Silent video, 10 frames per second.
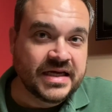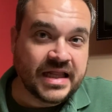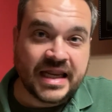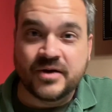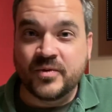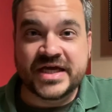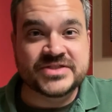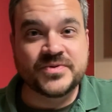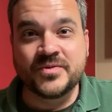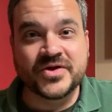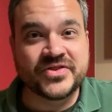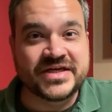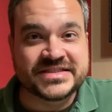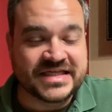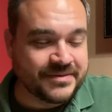a lot of ways we want
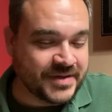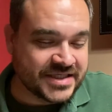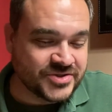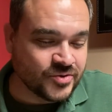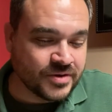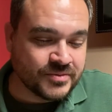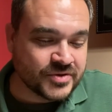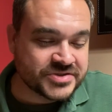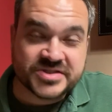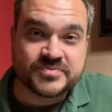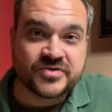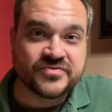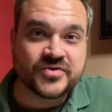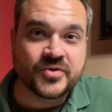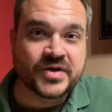things to get back to normal and just move
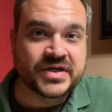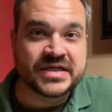forward,